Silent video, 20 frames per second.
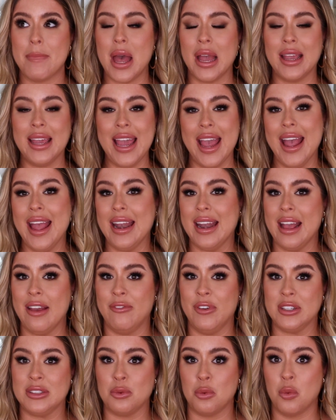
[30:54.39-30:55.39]
again,
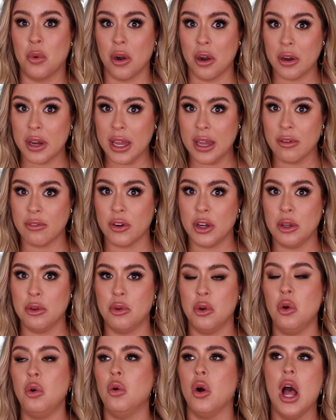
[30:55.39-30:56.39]
if it's working for you,
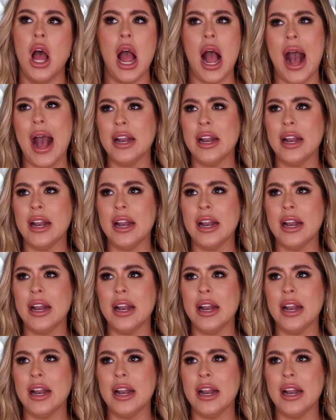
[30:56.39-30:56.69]
cool.